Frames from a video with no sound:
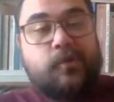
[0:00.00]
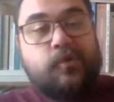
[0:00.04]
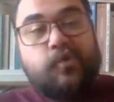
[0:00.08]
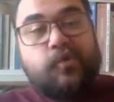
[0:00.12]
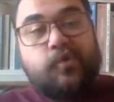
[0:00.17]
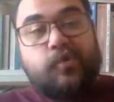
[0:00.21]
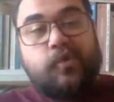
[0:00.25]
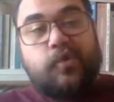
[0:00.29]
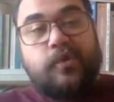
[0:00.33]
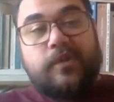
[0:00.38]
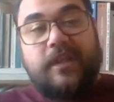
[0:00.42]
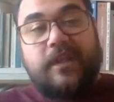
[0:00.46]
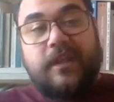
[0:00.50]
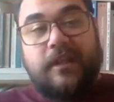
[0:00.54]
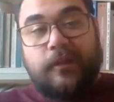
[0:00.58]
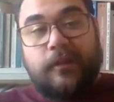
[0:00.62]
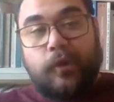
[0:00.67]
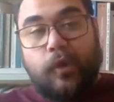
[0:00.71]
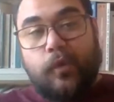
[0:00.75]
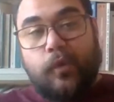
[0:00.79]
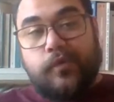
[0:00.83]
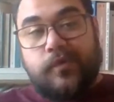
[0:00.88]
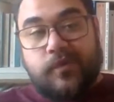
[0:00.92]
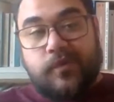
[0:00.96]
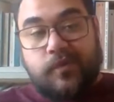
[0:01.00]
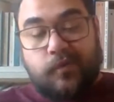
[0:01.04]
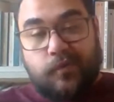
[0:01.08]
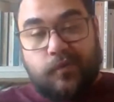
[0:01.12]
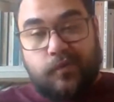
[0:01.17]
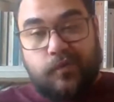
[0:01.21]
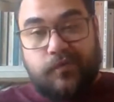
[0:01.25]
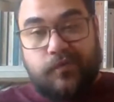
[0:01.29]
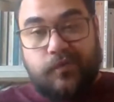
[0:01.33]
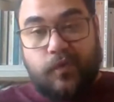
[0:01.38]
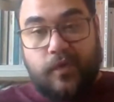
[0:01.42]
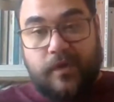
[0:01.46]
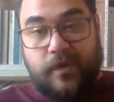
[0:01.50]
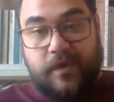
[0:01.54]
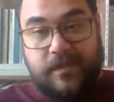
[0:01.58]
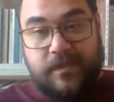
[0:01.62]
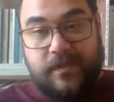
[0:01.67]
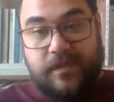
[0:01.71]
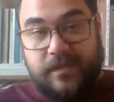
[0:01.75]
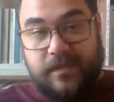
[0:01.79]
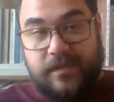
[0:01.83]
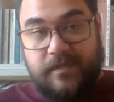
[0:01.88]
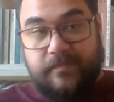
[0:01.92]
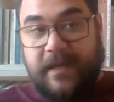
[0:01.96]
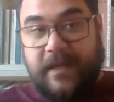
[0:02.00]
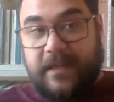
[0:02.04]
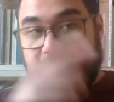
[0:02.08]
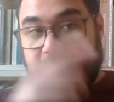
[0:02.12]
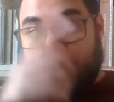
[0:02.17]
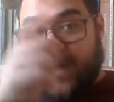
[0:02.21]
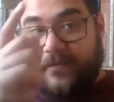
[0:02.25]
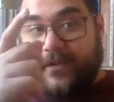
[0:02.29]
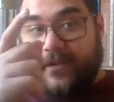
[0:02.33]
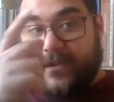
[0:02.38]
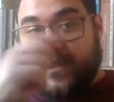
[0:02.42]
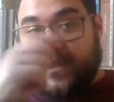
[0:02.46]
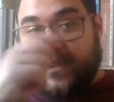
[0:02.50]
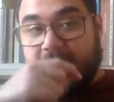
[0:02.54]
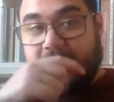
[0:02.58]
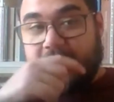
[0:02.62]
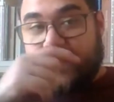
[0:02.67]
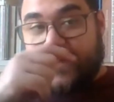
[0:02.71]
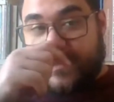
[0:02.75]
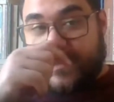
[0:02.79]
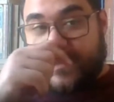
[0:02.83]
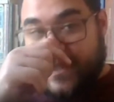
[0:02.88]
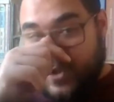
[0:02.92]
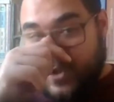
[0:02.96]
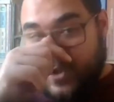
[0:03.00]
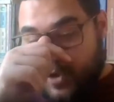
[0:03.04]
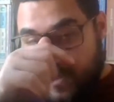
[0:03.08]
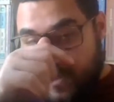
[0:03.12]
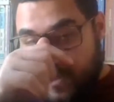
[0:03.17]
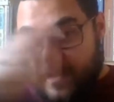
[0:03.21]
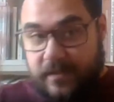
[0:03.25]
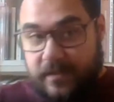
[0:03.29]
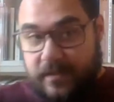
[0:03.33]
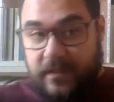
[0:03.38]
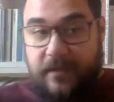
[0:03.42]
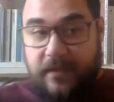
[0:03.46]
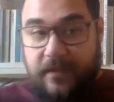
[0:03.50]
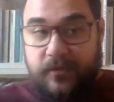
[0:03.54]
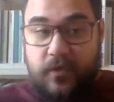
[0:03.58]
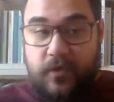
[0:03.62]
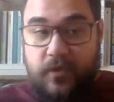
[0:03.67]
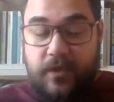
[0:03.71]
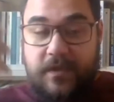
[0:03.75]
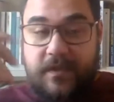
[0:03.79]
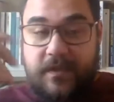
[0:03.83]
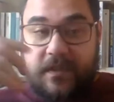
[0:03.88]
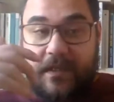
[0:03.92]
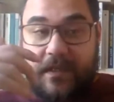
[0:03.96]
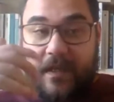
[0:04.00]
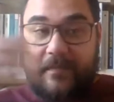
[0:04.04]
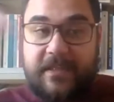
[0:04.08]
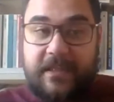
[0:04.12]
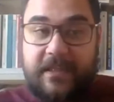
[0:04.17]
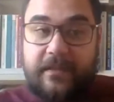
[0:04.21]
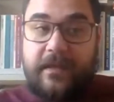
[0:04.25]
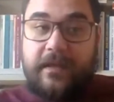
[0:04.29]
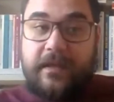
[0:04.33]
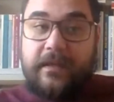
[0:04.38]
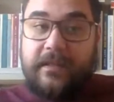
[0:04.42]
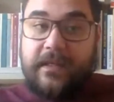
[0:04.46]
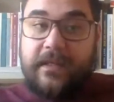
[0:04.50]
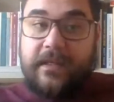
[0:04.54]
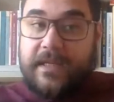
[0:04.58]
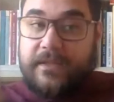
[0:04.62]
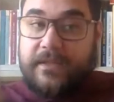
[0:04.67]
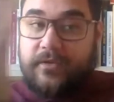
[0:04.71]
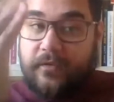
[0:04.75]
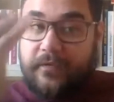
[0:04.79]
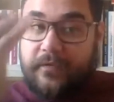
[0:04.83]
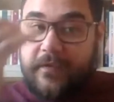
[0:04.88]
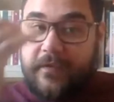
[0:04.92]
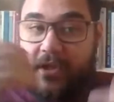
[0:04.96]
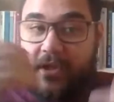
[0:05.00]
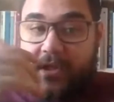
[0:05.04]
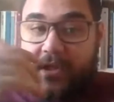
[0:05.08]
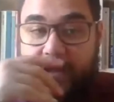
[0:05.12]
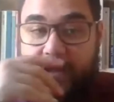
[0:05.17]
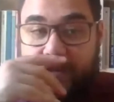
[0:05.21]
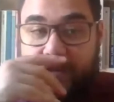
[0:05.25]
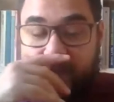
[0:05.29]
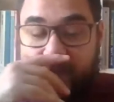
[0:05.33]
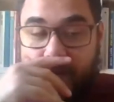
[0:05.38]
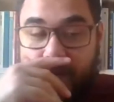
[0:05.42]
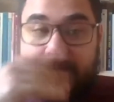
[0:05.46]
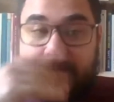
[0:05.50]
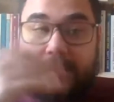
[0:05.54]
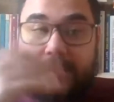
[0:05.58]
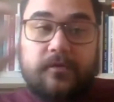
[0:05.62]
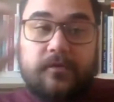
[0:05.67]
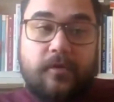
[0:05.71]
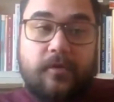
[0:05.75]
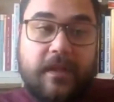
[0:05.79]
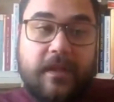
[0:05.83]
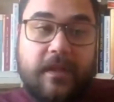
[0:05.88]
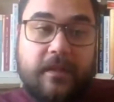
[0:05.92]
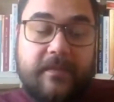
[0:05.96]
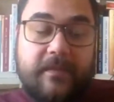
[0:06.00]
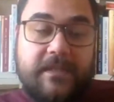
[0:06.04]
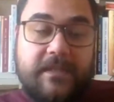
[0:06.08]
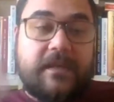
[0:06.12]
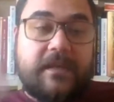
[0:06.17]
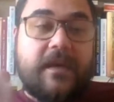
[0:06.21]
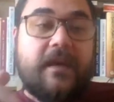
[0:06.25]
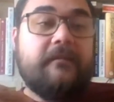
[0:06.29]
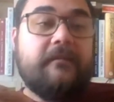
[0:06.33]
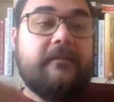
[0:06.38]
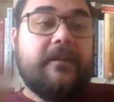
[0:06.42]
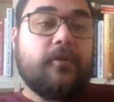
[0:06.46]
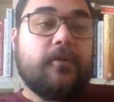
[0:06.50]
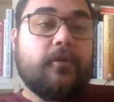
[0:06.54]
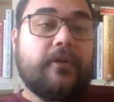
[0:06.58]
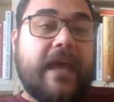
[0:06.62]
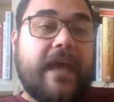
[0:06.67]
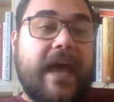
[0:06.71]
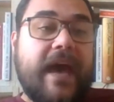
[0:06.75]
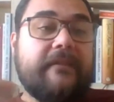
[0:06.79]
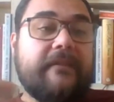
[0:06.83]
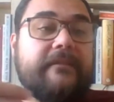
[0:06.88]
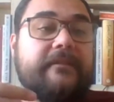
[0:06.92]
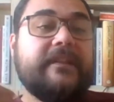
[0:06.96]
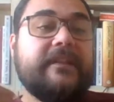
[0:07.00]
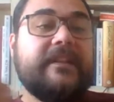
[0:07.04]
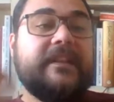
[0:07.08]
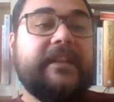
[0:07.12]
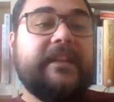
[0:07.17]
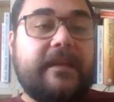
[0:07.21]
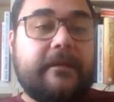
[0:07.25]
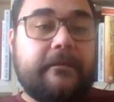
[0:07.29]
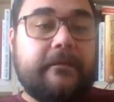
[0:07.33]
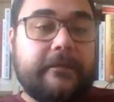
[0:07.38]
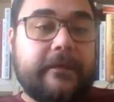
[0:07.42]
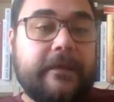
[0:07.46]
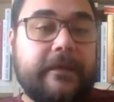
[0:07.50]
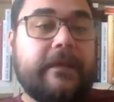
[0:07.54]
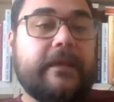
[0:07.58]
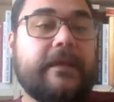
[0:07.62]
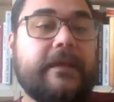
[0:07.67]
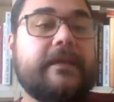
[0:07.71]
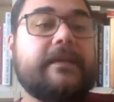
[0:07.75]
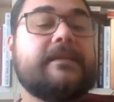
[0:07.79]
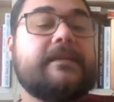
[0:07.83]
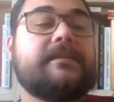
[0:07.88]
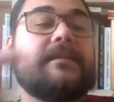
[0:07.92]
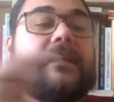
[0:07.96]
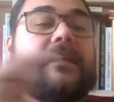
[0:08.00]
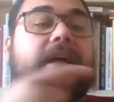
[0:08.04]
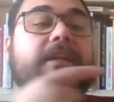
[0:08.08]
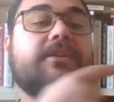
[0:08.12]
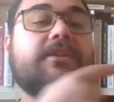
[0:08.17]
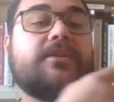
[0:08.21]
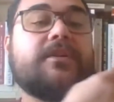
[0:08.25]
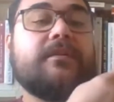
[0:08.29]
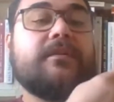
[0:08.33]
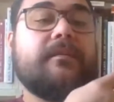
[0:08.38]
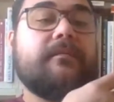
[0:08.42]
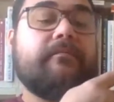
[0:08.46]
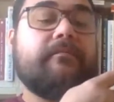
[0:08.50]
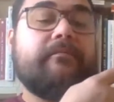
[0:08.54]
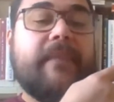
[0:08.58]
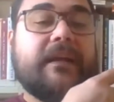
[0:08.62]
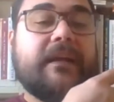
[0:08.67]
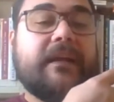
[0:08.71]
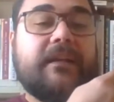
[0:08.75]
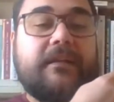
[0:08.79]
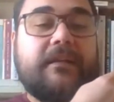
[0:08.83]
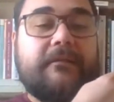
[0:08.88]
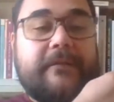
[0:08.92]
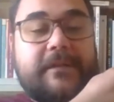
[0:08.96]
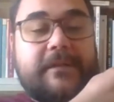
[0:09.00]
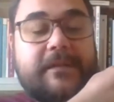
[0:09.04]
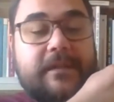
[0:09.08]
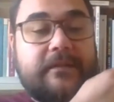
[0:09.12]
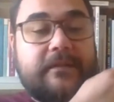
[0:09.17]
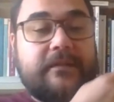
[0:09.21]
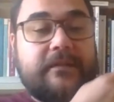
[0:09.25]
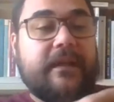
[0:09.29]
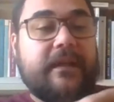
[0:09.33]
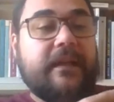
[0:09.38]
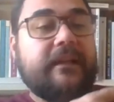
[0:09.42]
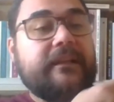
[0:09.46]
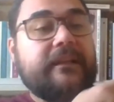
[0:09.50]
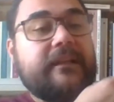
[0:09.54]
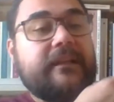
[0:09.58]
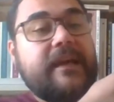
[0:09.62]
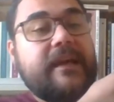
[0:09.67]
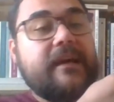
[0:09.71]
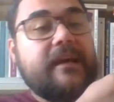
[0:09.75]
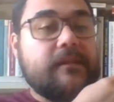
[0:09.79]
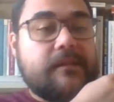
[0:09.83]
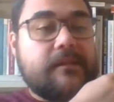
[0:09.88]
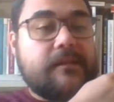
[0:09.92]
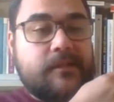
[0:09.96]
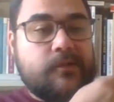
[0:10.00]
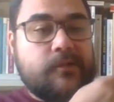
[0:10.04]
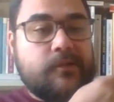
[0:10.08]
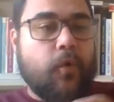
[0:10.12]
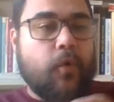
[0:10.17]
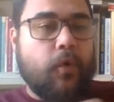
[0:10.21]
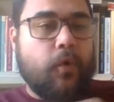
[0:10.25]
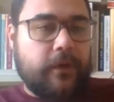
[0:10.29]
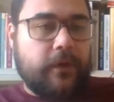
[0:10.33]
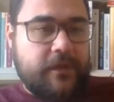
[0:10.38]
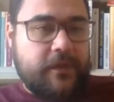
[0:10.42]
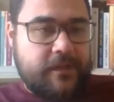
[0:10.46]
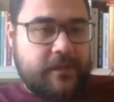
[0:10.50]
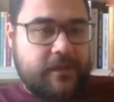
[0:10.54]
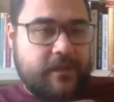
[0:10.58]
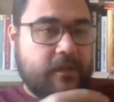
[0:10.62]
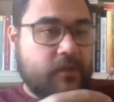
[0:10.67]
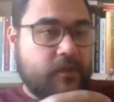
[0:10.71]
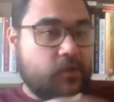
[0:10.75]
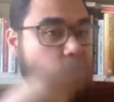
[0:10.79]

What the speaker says: Sunni law schools, for instance. But after the 11th century, now Sunnis claims that the gates of Ijtihad closed. So that means we don't have new such magnificent legal scholars.